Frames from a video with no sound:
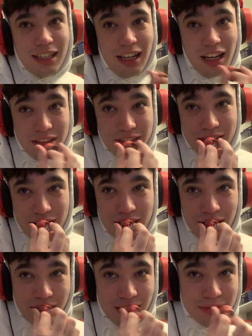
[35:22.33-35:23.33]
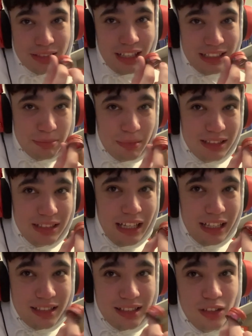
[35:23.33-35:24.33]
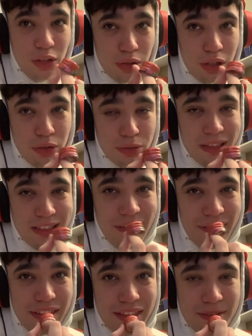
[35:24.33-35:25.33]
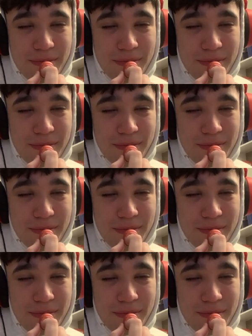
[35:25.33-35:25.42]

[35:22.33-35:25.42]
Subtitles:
No Time to Die is my 6th. Luca was my 7th.